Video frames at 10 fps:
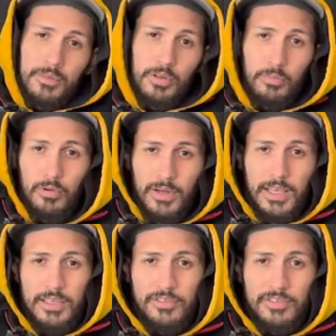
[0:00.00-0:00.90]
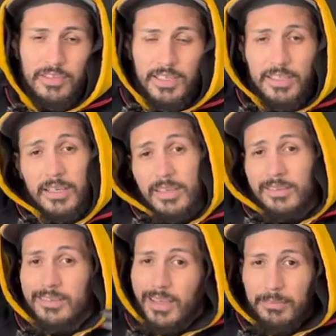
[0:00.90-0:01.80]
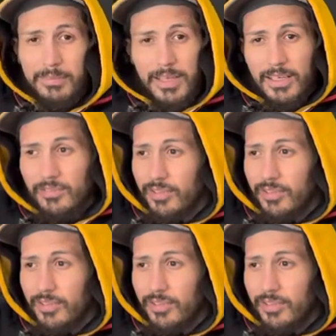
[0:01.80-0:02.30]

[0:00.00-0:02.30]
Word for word: the more it etches in. Same thing,